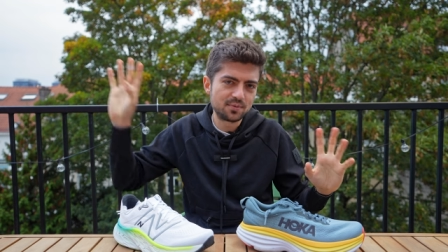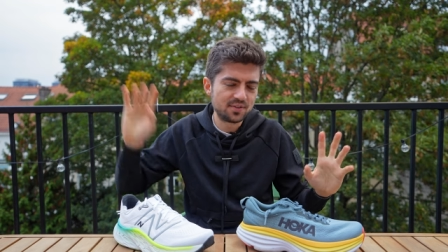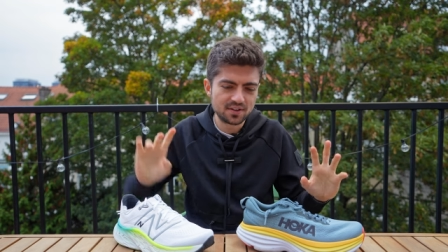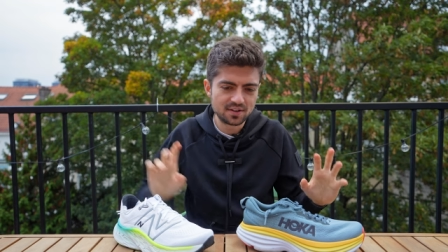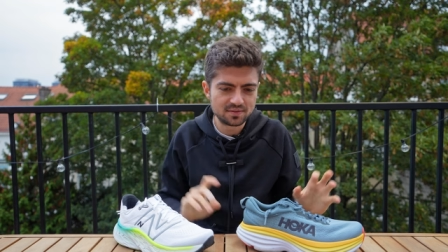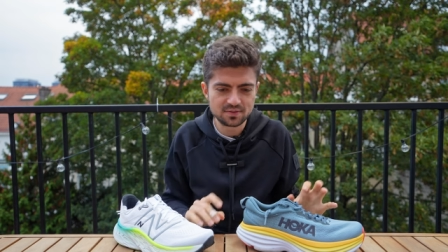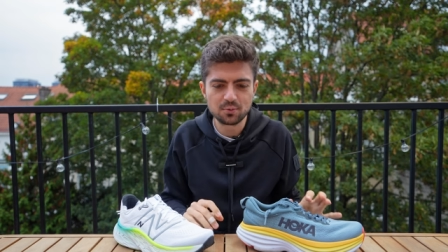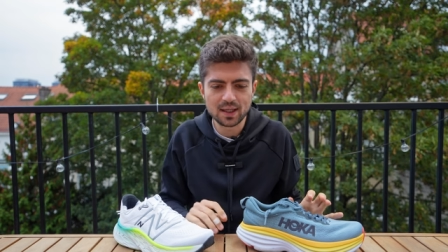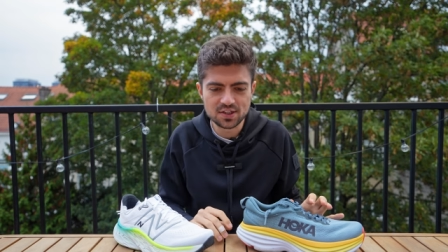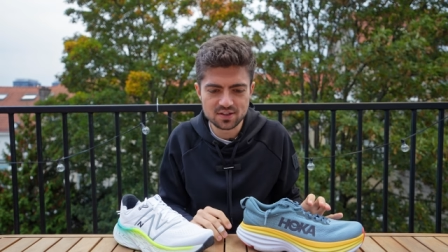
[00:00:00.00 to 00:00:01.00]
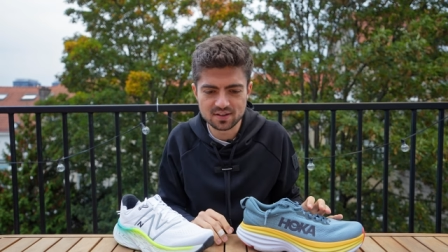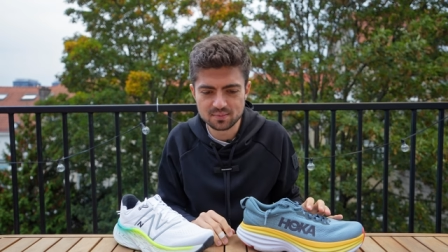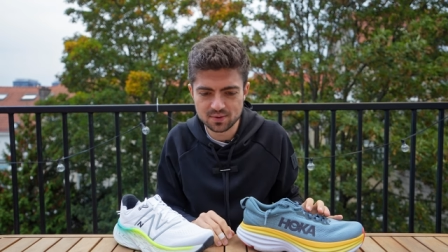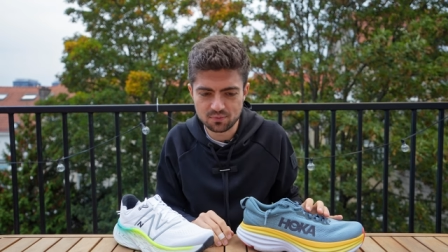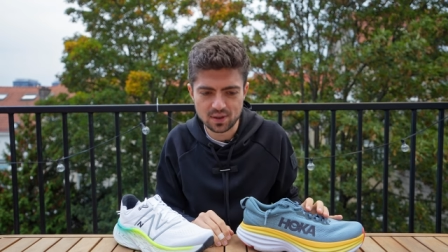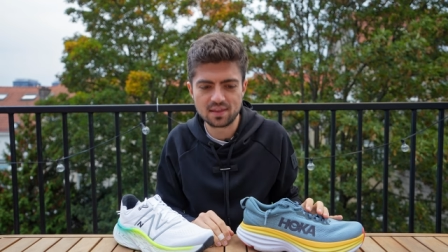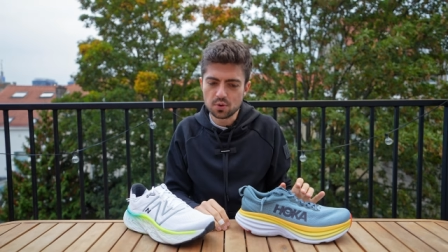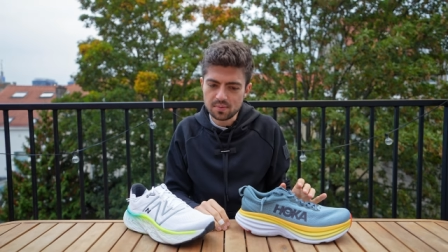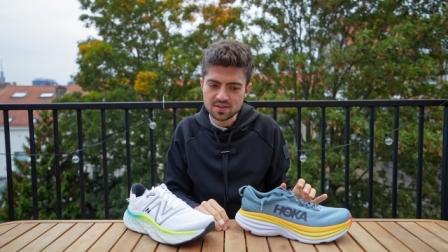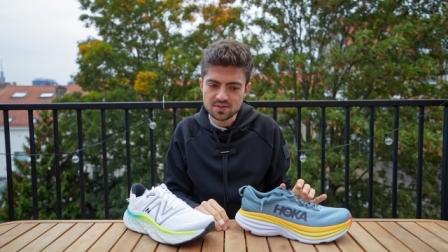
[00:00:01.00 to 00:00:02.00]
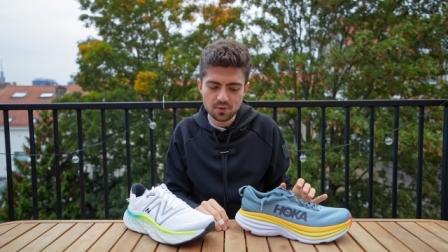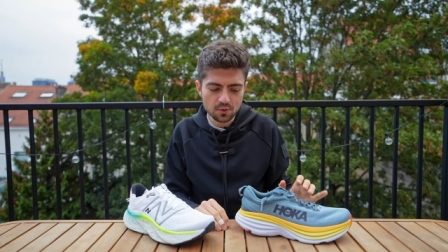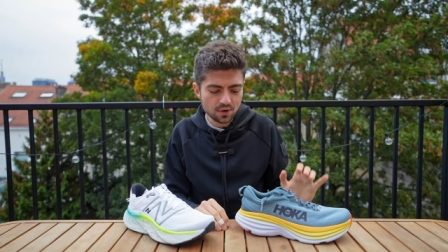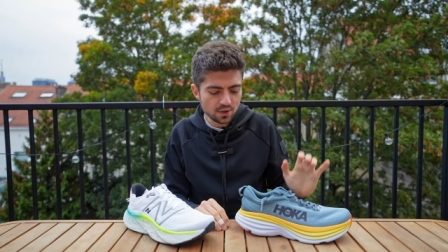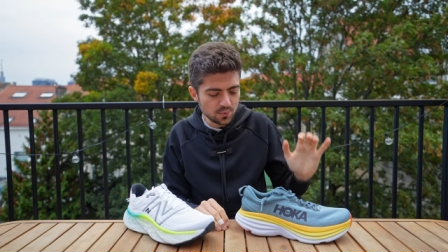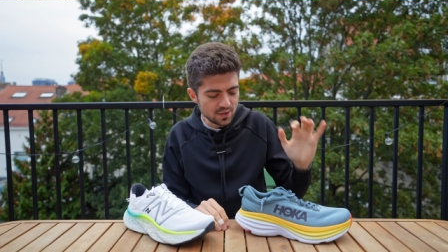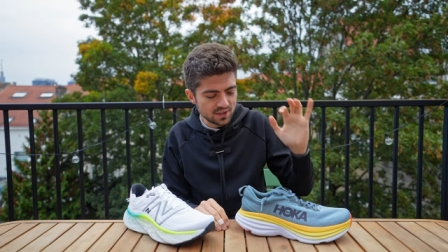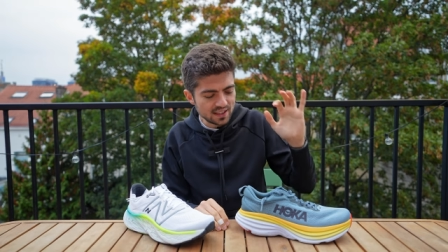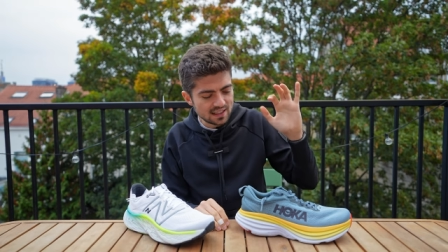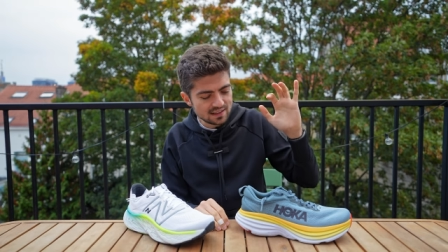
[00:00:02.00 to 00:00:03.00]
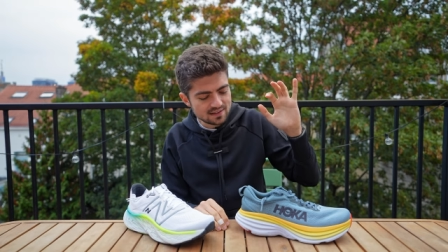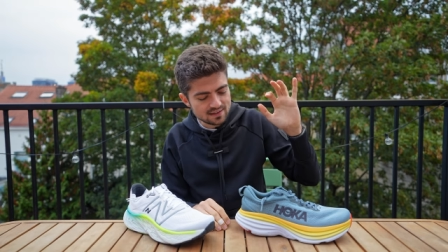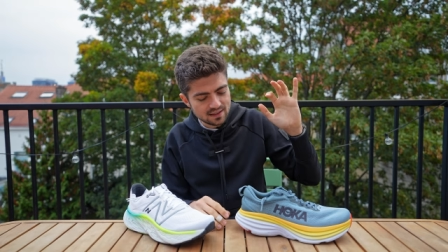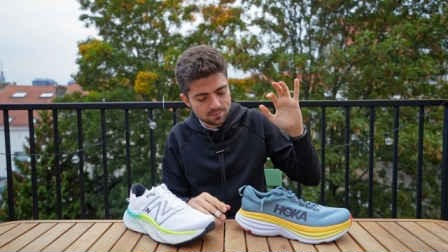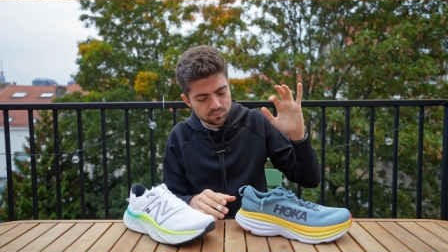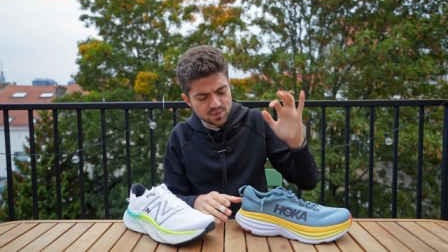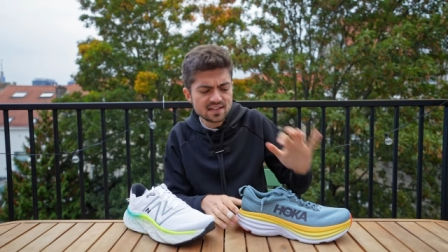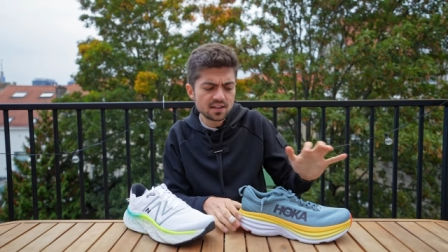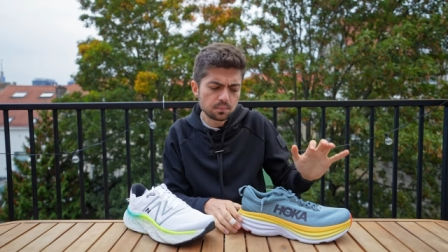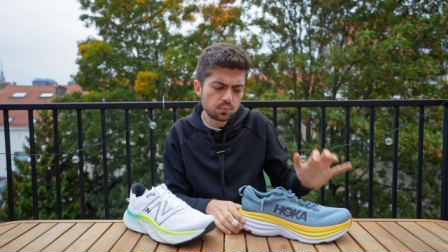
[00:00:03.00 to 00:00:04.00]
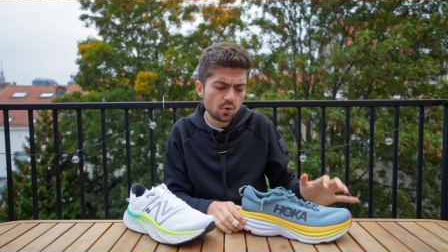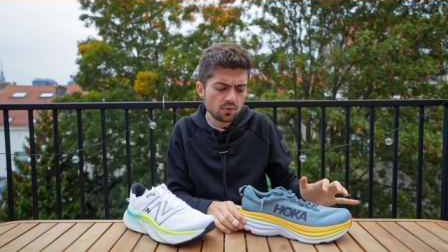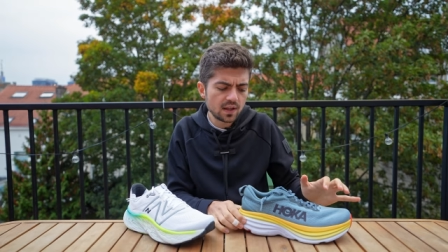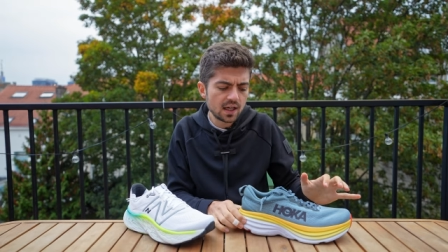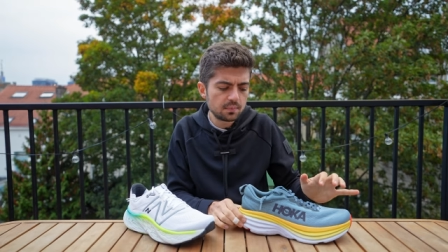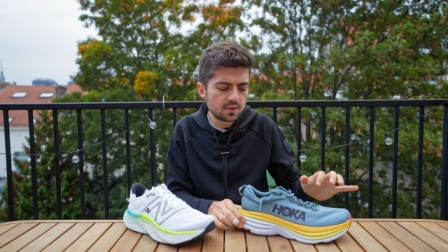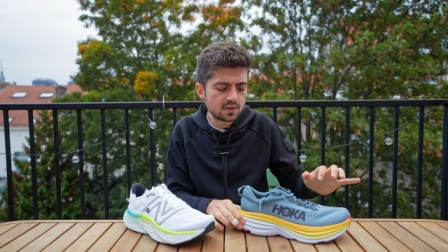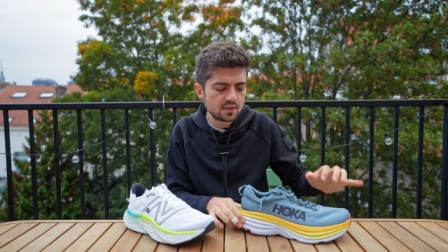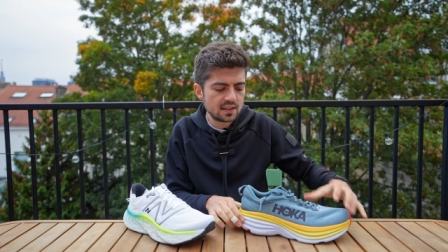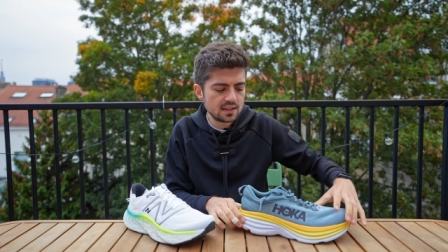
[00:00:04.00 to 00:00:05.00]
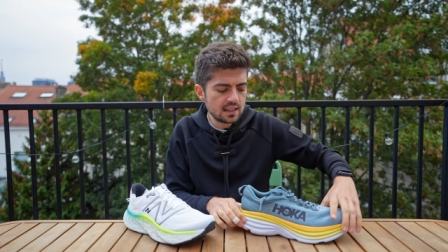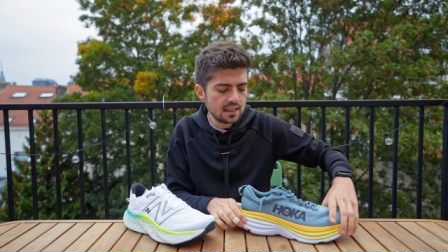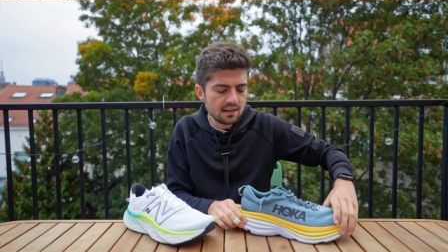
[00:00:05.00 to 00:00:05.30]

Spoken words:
of the range in terms of width. Durometer score, we're looking at, it's not ProFly, but the